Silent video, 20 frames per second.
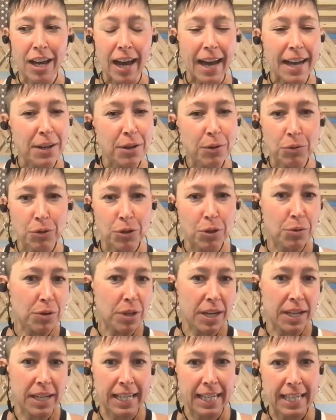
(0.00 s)
I don't know
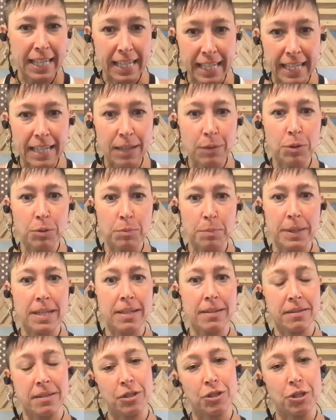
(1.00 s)
that he would be
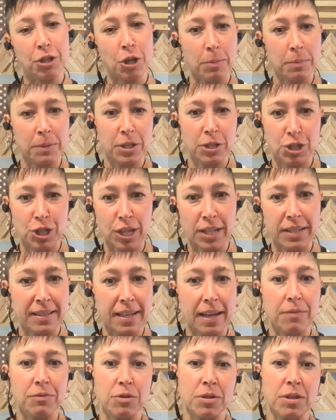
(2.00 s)
as determined to chase
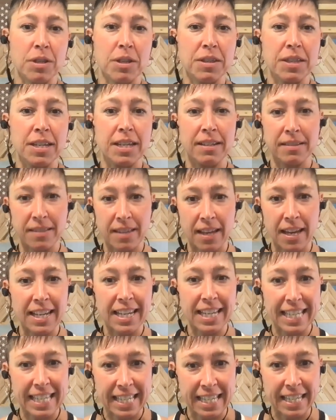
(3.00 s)
after the things that
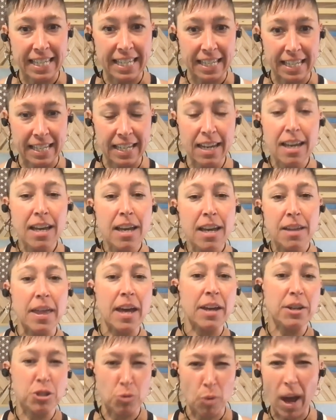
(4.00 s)
he,
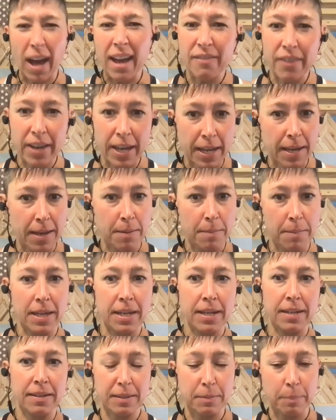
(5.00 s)
that drive him
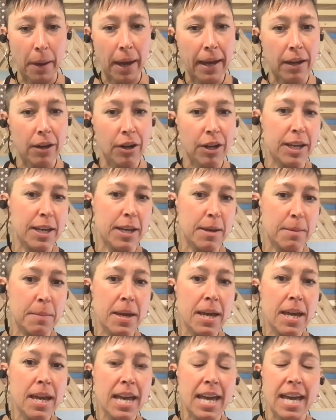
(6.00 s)
and inspire him
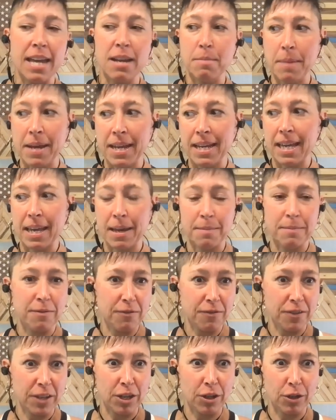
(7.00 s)
and make him
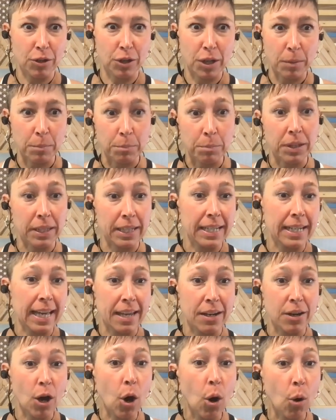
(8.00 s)
feel complete
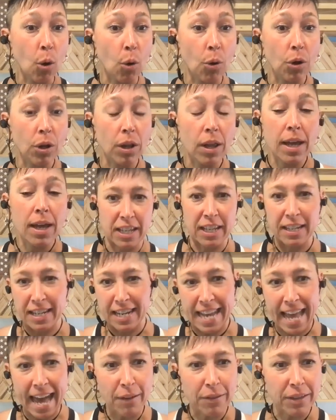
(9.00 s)
and whole. It,
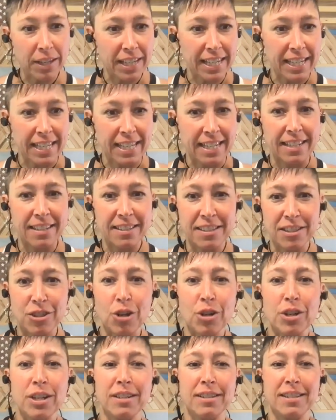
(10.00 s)
now that he's
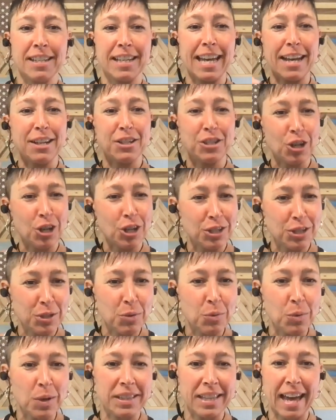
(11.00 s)
starting to catch on
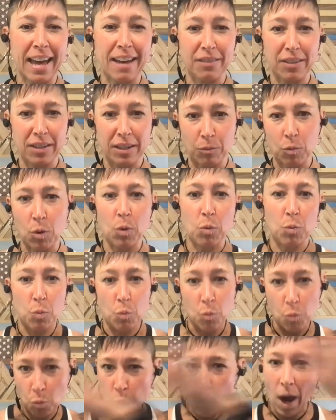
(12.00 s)
to what that, what,
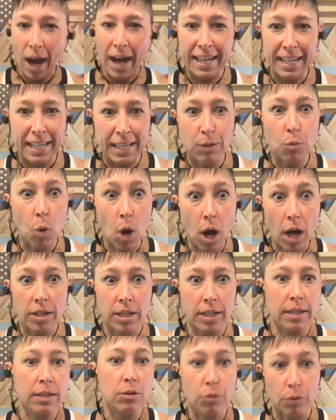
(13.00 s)
why he, what
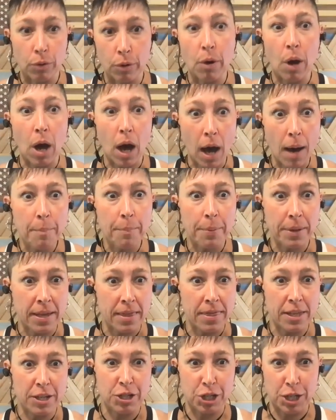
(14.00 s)
he grew up
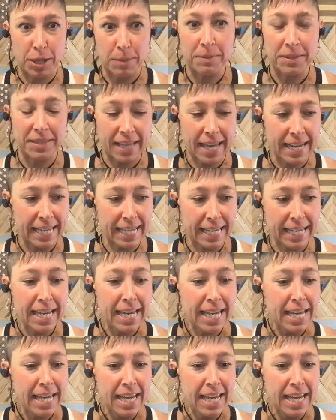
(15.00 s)
in the gym setting,